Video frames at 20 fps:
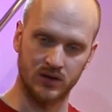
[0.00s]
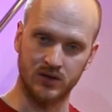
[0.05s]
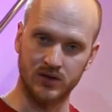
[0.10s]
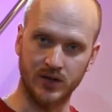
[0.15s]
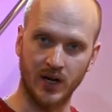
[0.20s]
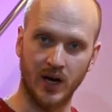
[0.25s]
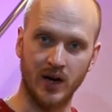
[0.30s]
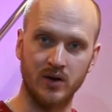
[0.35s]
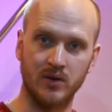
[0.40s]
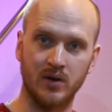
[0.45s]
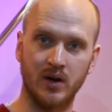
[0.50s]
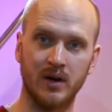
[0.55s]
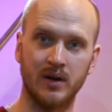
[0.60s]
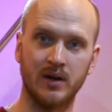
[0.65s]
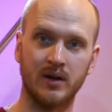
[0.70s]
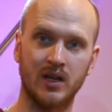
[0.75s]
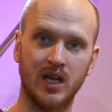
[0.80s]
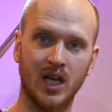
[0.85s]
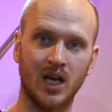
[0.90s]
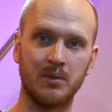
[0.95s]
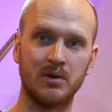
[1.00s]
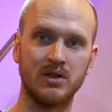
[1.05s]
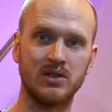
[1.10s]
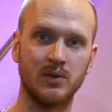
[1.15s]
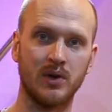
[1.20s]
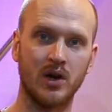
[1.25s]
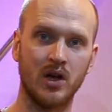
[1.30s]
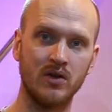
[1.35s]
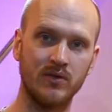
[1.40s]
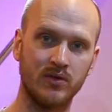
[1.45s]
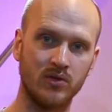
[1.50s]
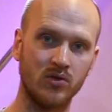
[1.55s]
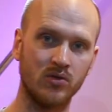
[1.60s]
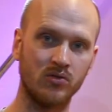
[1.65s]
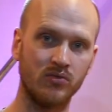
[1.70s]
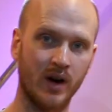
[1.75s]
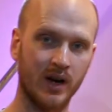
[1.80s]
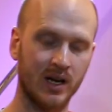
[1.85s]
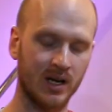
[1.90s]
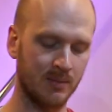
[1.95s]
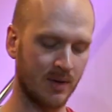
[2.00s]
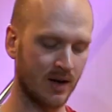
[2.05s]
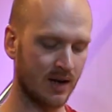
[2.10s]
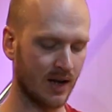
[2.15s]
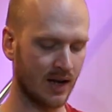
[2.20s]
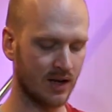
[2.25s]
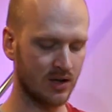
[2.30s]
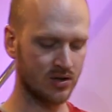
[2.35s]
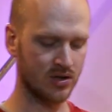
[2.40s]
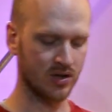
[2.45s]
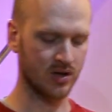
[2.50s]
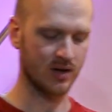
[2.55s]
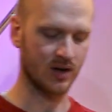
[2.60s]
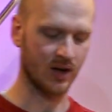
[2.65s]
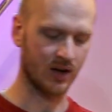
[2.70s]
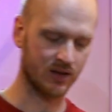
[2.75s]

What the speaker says: So coming to an overall recommendation,